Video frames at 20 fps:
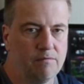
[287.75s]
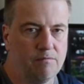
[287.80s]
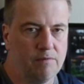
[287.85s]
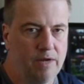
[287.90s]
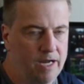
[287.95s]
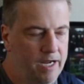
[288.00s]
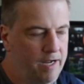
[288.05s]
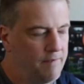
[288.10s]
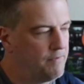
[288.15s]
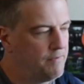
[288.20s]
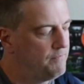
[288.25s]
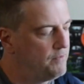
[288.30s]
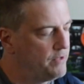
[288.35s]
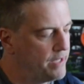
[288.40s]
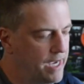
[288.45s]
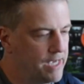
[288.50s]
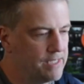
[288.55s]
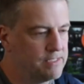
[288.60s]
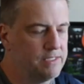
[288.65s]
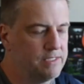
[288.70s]
if you
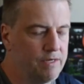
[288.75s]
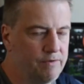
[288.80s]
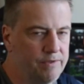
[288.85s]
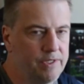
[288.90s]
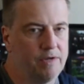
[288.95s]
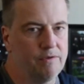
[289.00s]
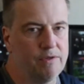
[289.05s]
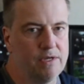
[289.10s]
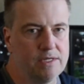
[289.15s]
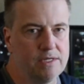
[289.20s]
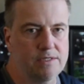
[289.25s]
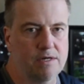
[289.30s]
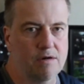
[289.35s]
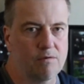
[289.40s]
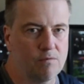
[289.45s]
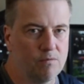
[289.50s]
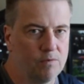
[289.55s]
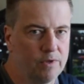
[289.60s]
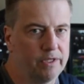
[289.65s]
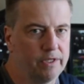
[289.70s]
guys don't know this, are
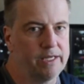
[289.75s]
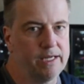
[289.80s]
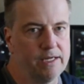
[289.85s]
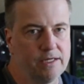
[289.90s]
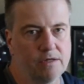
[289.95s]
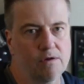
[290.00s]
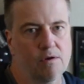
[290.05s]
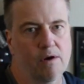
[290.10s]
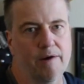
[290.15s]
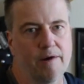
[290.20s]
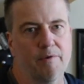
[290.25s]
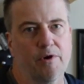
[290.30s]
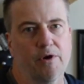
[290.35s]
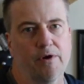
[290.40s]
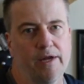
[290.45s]
really into Kramer,